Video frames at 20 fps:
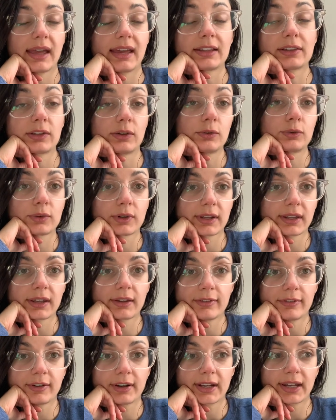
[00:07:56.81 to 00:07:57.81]
It's a really
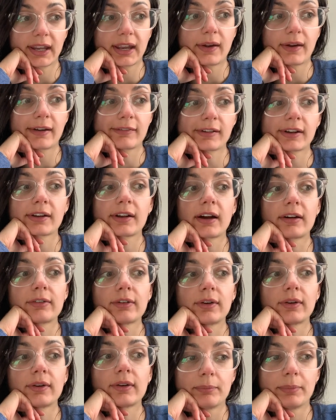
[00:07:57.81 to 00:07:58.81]
funny graphic
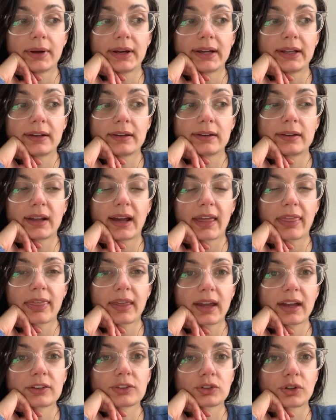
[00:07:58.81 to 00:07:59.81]
novel, but I
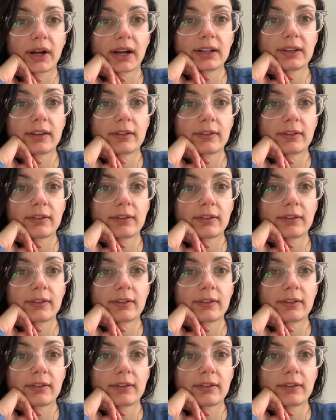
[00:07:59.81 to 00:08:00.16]
think I tried the